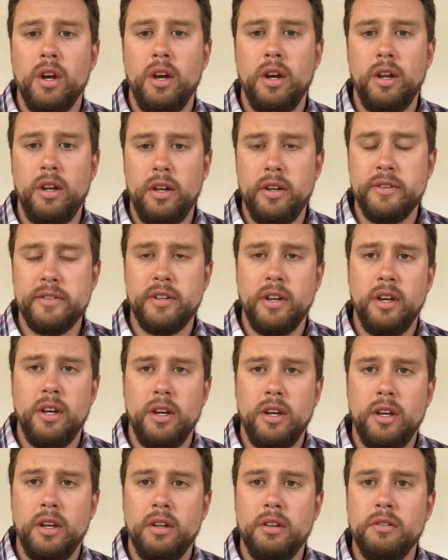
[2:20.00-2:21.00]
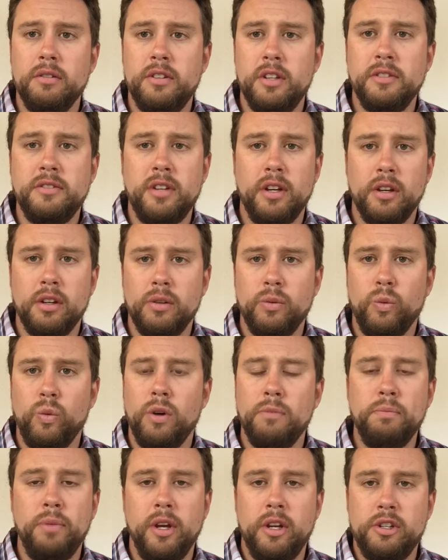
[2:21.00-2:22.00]
it is a detailed
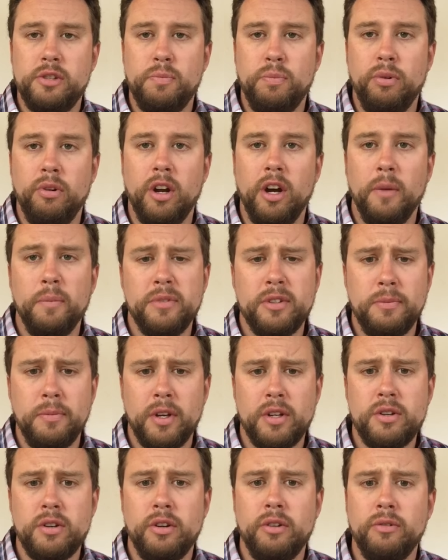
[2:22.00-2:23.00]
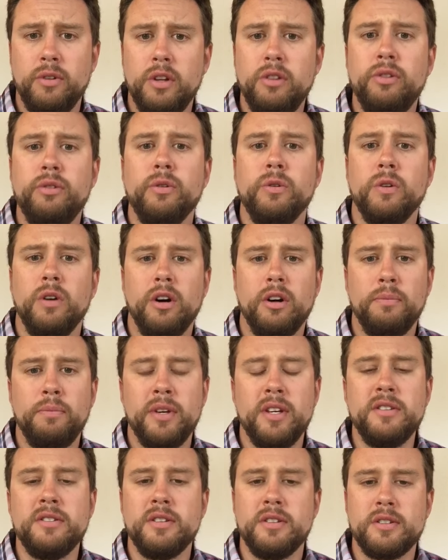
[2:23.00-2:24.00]
one-page prompt, so make sure to read through all
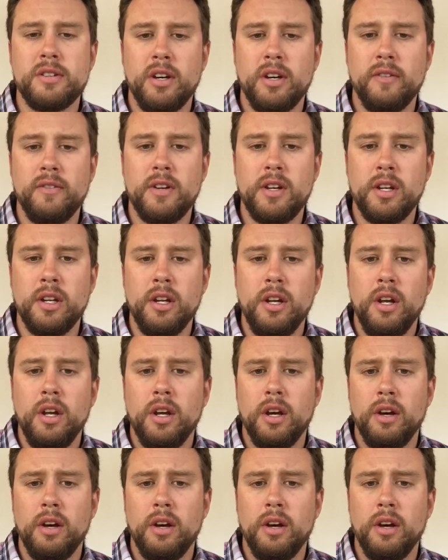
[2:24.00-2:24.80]
pieces of it